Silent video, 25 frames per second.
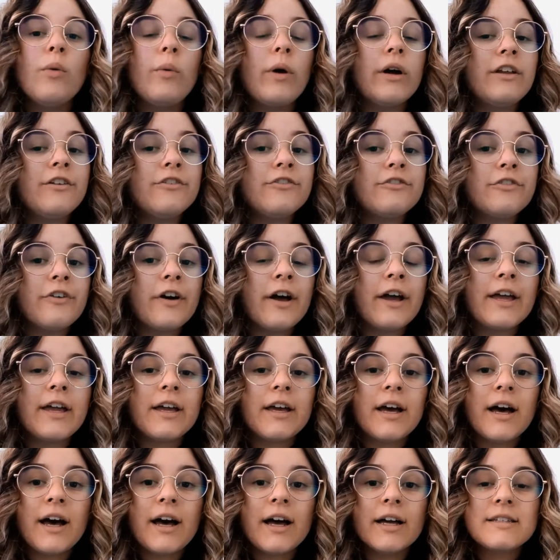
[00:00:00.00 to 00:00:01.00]
What if I
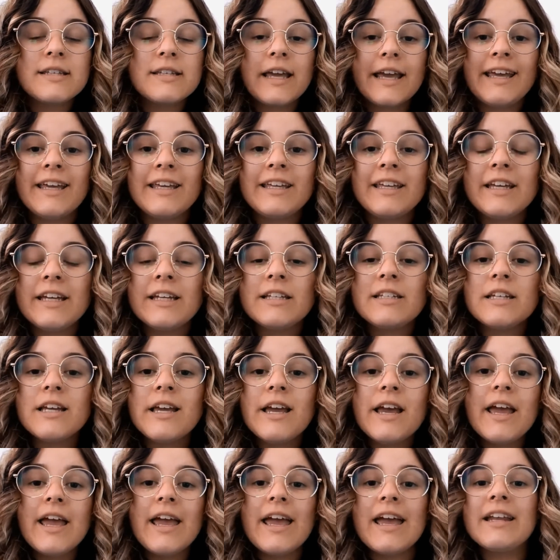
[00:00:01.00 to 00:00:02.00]
uh, take it
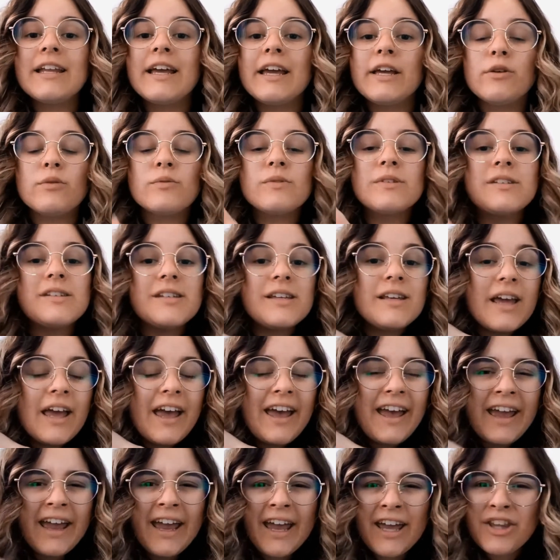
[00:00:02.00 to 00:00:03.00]
and I don't
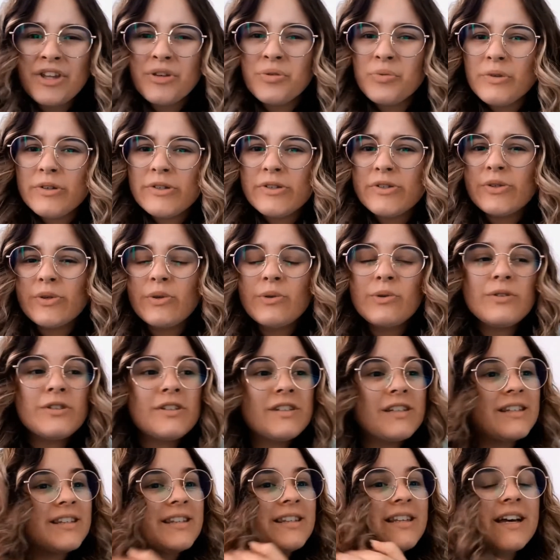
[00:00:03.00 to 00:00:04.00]
see any
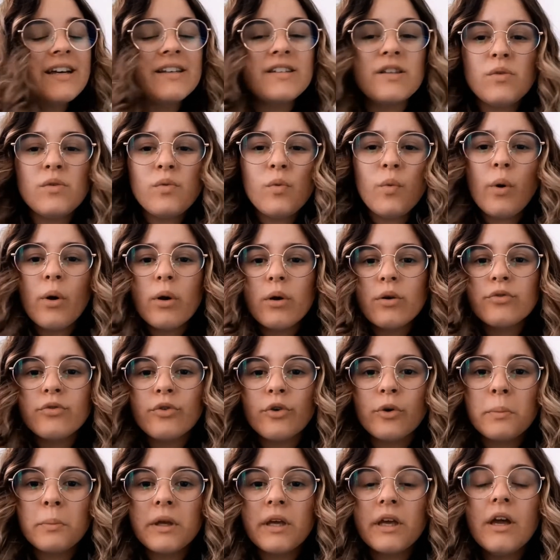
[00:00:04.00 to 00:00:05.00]
results? It doesn't work
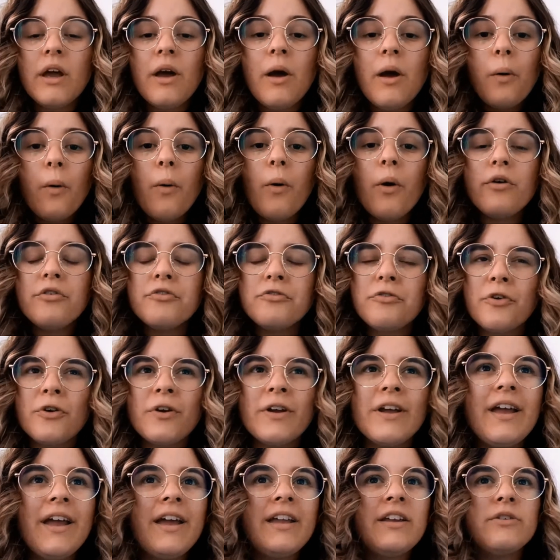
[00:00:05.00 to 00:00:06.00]
for me or
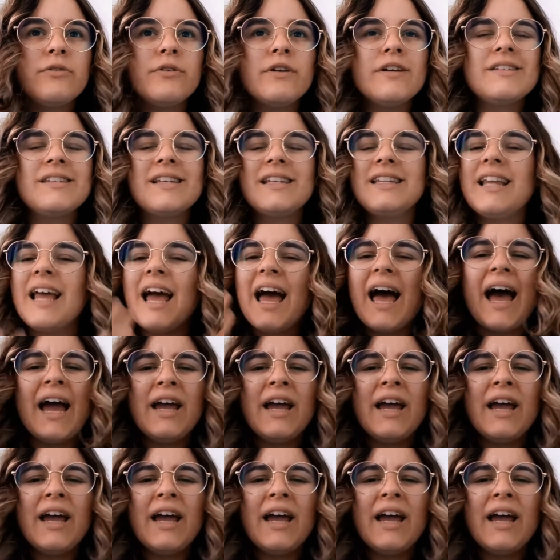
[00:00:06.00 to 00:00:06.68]
for any reason.